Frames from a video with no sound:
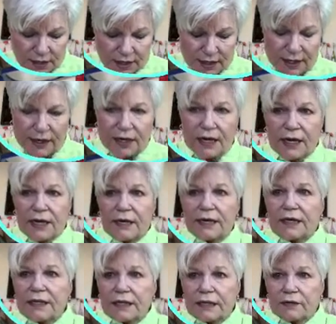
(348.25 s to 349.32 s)
and I
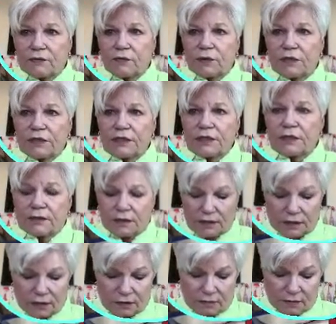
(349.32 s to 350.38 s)
really
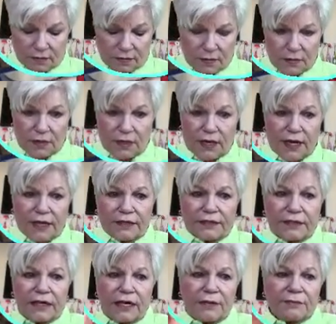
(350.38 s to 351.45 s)
had a
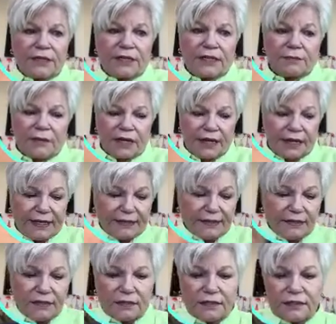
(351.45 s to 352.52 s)
time getting my
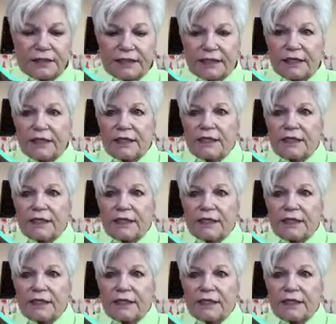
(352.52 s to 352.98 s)
hands clean.